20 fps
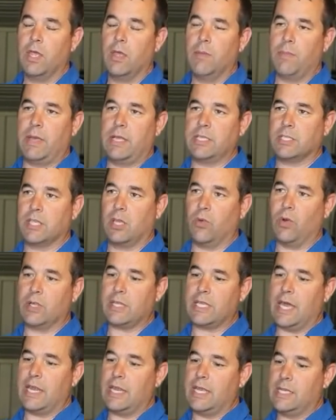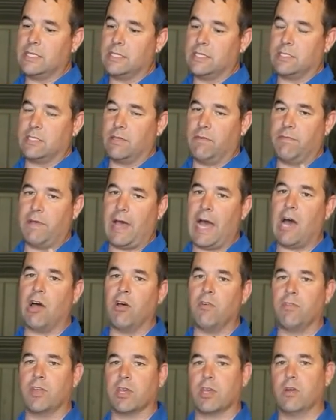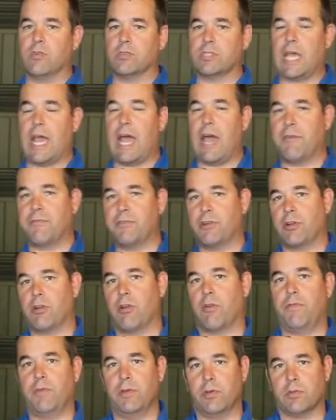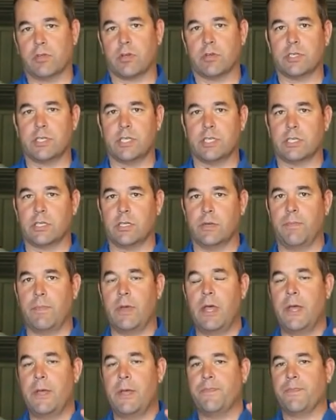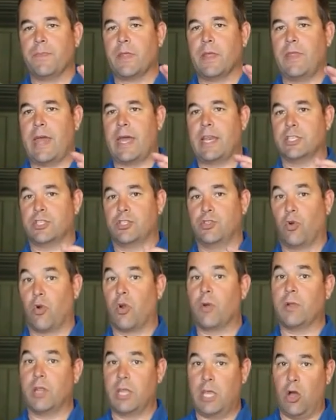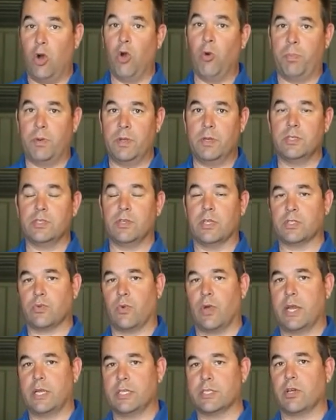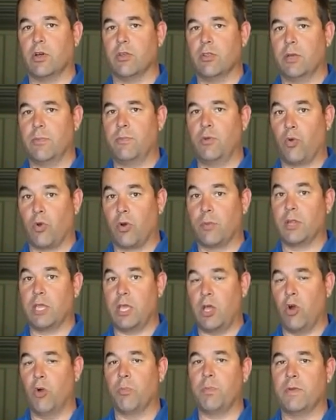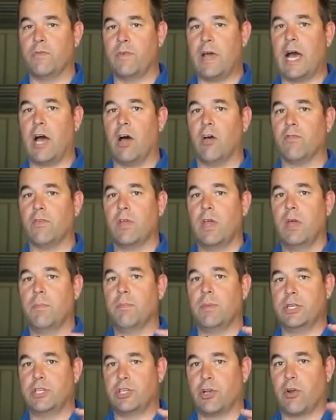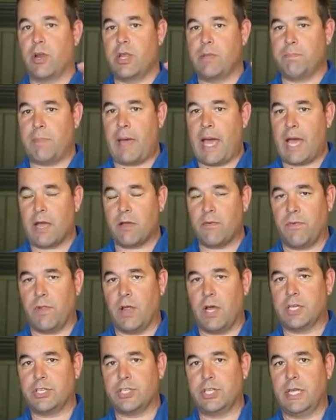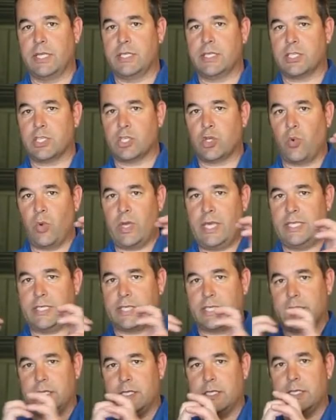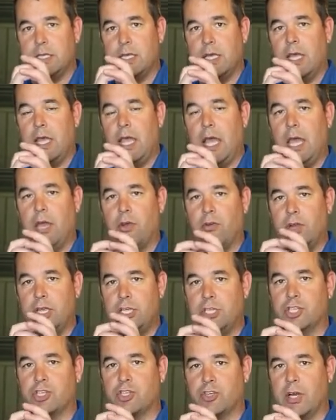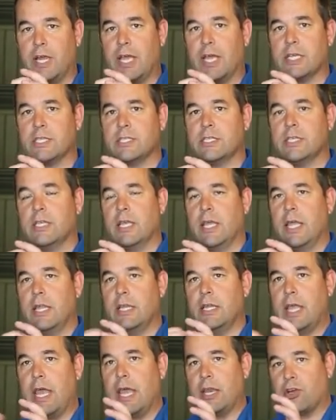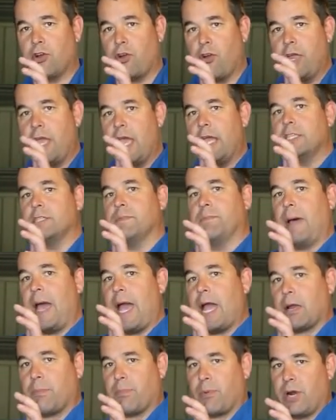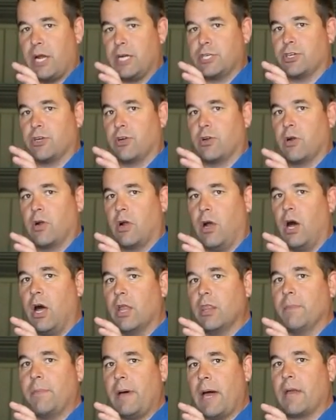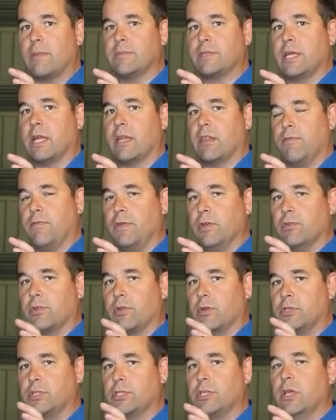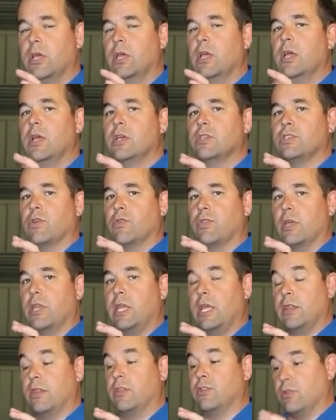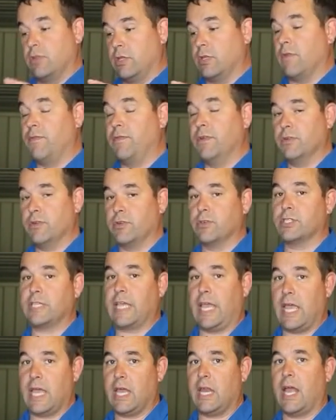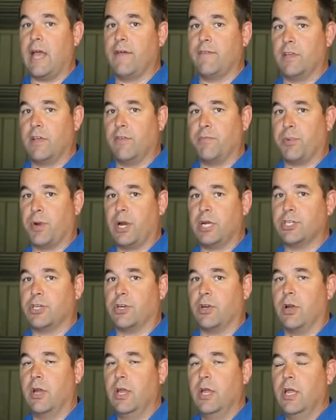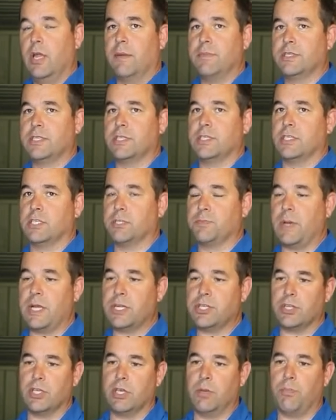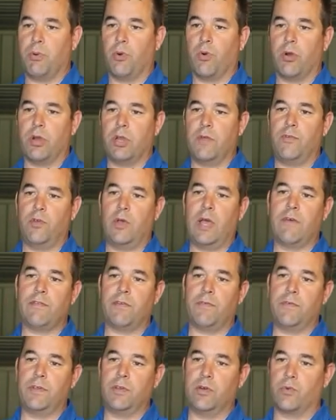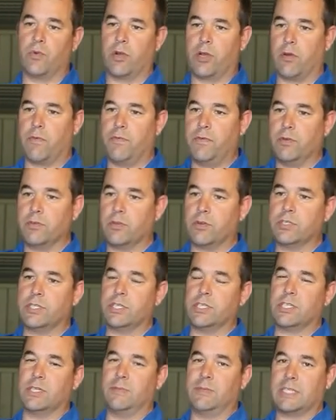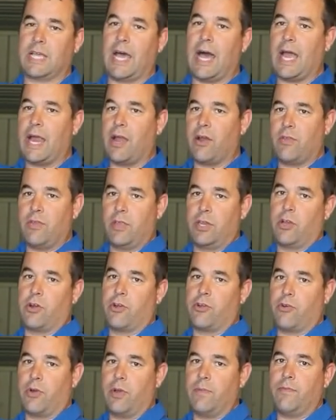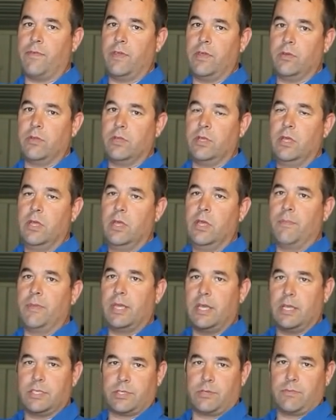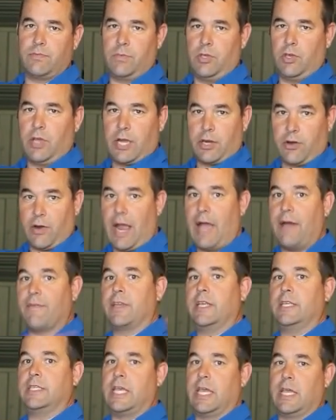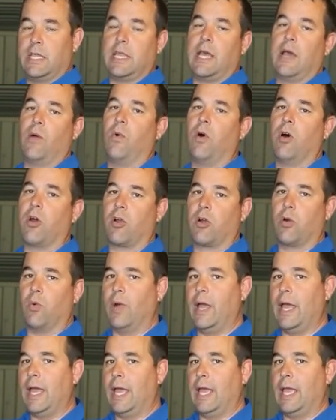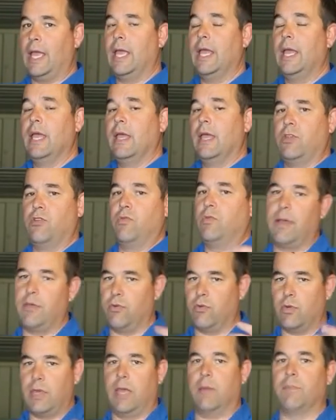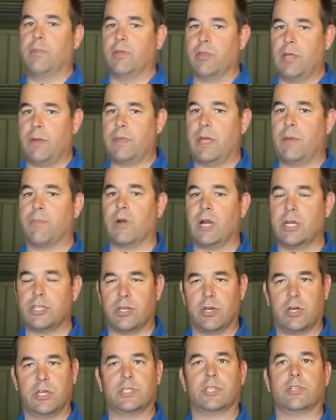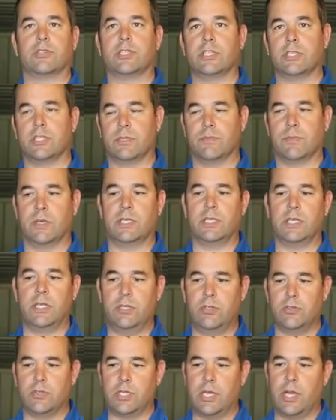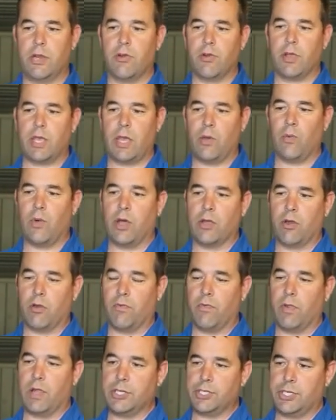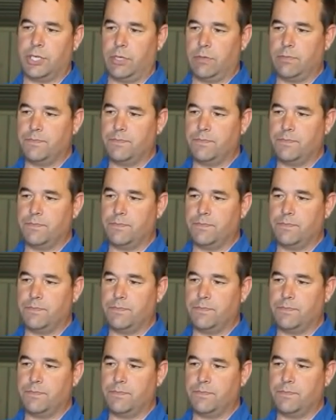Basically what that is, it's a valve that goes after your filter system that is normally open, so that's why it's called a normally open valve. But during backflush, it squeezes and restricts and creates back pressure on the bottom side of the filters so that the filters can have enough pressure. This is especially important if you have a field where your filter system is higher than your drip field, because you've got gravity taking that water away. You can't build up that pressure because your system continues to irrigate while you're flushing.